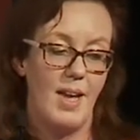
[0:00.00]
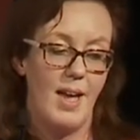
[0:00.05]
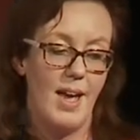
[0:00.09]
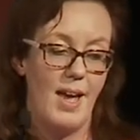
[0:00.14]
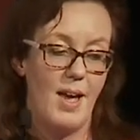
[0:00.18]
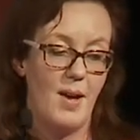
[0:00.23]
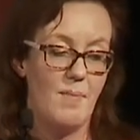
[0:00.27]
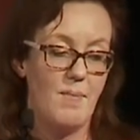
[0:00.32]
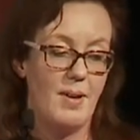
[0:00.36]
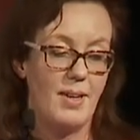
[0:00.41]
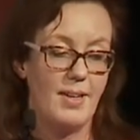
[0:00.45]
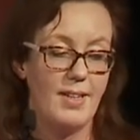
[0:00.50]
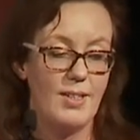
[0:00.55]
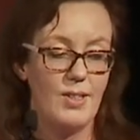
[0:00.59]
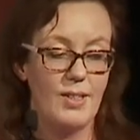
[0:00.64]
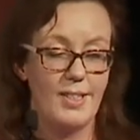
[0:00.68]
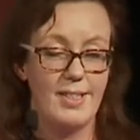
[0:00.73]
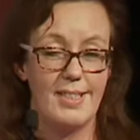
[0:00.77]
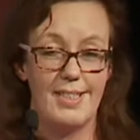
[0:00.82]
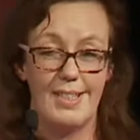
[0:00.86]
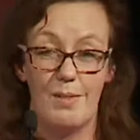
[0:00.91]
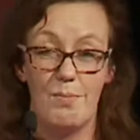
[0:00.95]
Um, and as you
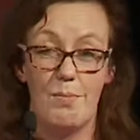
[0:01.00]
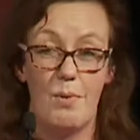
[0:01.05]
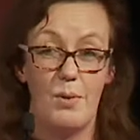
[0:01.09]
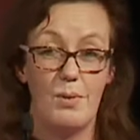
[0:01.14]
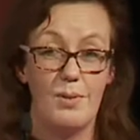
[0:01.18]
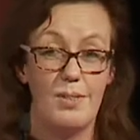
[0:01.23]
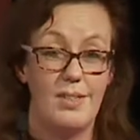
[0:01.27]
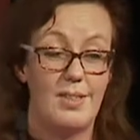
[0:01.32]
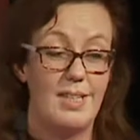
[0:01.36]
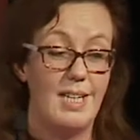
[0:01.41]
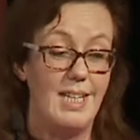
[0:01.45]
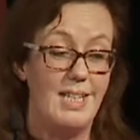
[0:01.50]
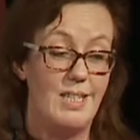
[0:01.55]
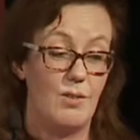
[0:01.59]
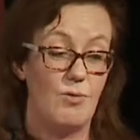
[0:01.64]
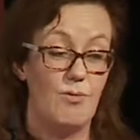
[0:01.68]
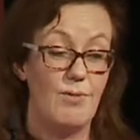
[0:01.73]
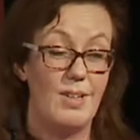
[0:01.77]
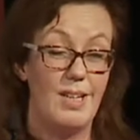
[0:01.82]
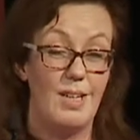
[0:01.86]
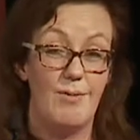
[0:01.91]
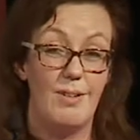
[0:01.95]
can see, most of these are
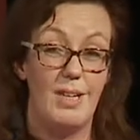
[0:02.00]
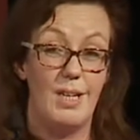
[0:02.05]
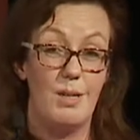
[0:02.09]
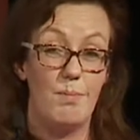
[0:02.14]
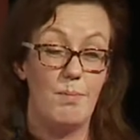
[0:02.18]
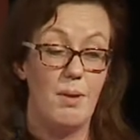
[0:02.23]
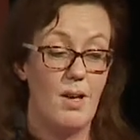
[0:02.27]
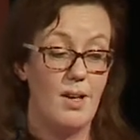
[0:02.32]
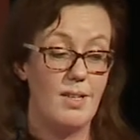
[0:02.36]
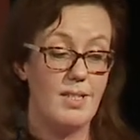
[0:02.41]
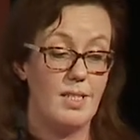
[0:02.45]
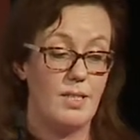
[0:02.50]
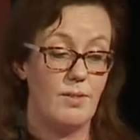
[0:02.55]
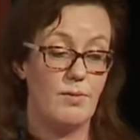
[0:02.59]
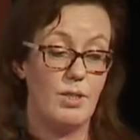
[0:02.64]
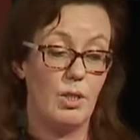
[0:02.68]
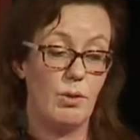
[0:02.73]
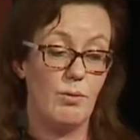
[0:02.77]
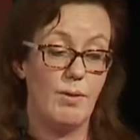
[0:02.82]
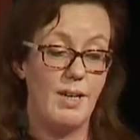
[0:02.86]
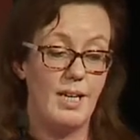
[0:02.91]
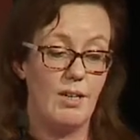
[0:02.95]
really, really positive.
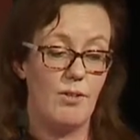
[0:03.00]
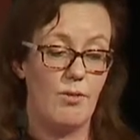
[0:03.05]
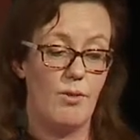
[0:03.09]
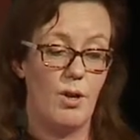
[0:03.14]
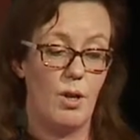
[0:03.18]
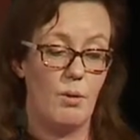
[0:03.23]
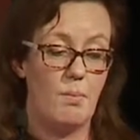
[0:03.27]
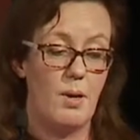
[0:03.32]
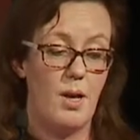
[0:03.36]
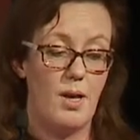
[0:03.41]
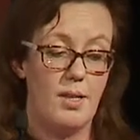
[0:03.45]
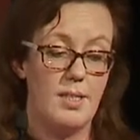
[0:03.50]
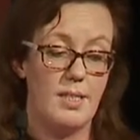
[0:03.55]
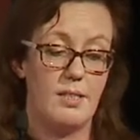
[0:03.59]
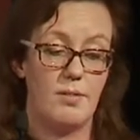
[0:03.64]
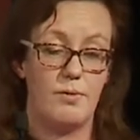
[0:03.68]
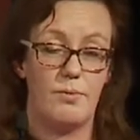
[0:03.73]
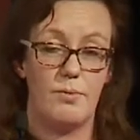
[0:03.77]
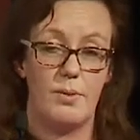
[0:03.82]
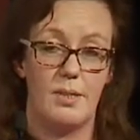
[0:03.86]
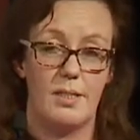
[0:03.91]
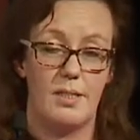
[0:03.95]
The green are all
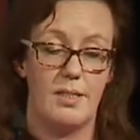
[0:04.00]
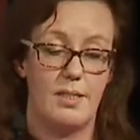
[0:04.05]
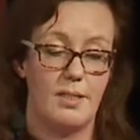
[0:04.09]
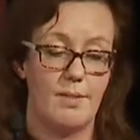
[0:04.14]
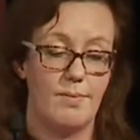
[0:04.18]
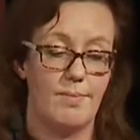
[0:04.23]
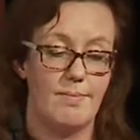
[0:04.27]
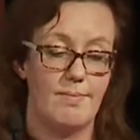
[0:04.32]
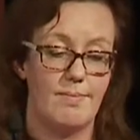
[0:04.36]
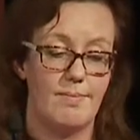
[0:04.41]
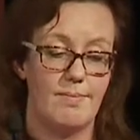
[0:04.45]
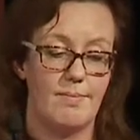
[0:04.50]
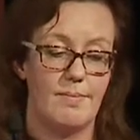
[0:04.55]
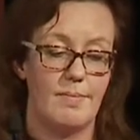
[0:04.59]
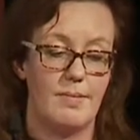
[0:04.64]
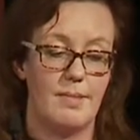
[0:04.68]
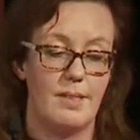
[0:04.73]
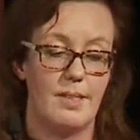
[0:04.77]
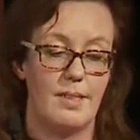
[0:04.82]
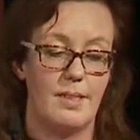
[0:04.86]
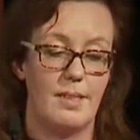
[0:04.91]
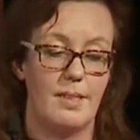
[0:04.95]
positive with the,
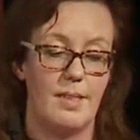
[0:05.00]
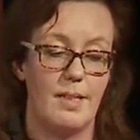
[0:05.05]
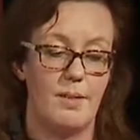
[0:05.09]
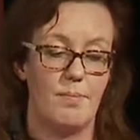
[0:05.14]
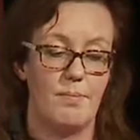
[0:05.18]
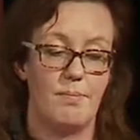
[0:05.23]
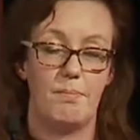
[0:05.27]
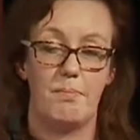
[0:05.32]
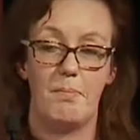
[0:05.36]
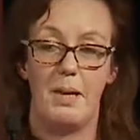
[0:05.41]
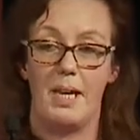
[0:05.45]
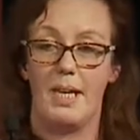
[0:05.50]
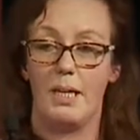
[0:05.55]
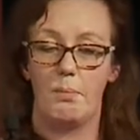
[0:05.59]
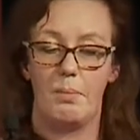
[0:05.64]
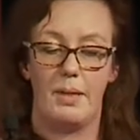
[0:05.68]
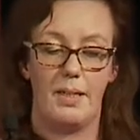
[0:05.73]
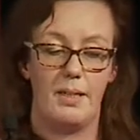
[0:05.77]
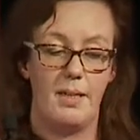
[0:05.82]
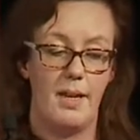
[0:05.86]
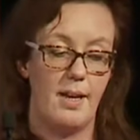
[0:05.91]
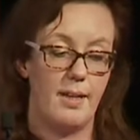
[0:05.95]
the um, pink
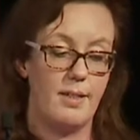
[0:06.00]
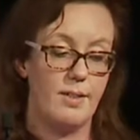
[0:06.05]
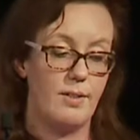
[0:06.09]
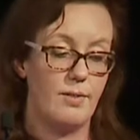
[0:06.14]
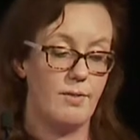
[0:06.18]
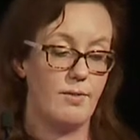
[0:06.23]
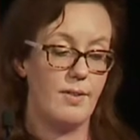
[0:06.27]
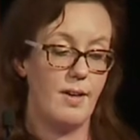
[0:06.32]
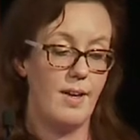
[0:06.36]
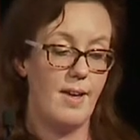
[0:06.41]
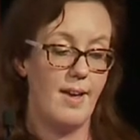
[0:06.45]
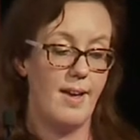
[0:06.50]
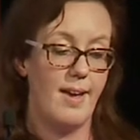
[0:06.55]
being negative.